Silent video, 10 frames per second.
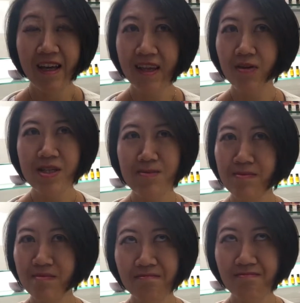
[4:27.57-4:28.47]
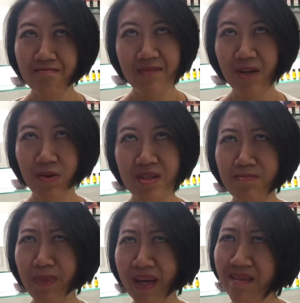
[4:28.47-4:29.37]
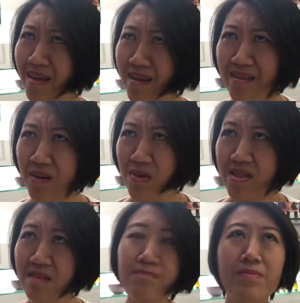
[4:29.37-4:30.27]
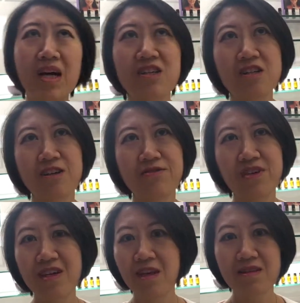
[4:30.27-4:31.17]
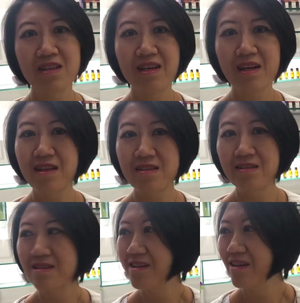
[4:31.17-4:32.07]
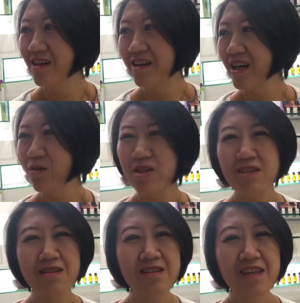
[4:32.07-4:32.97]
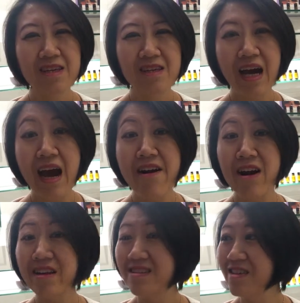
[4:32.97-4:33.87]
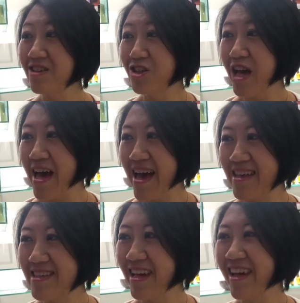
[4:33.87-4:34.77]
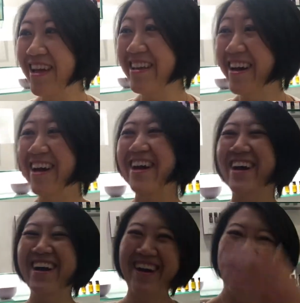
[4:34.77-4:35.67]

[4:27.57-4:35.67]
that was that was back then there wasn't much of the internet. Yeah. Yeah, it was still the IRC chats. Yeah. Oh my god, I remember